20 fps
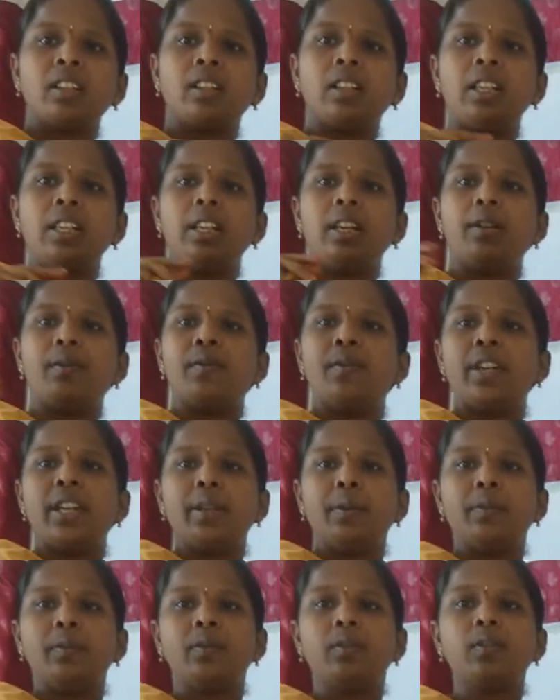way,
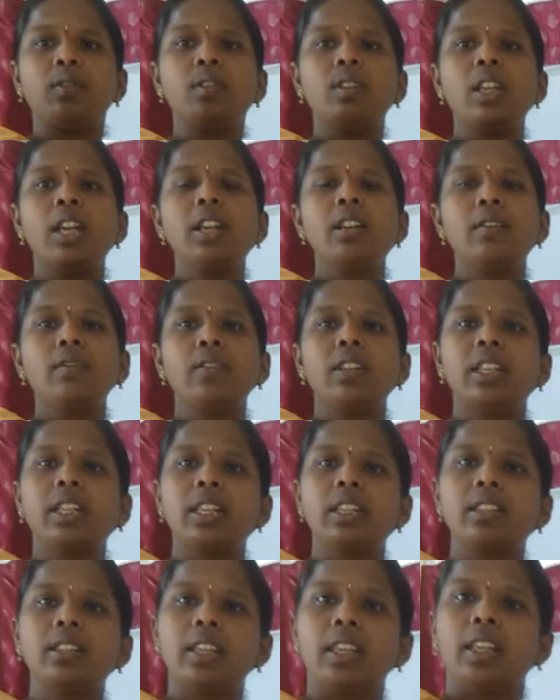so that we
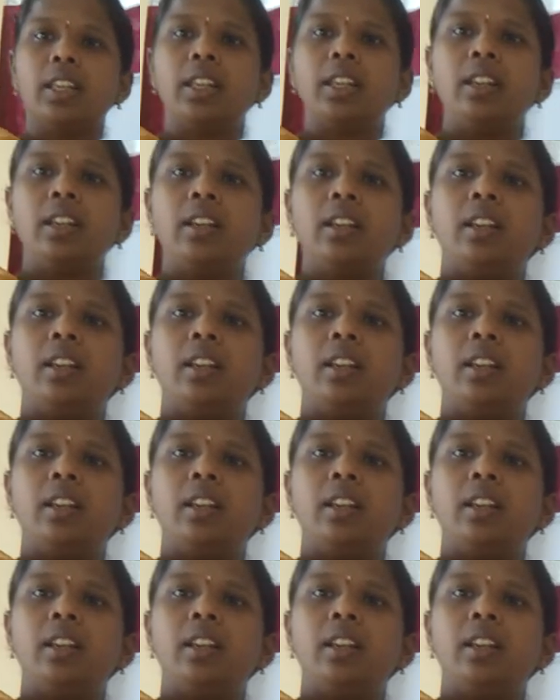can see.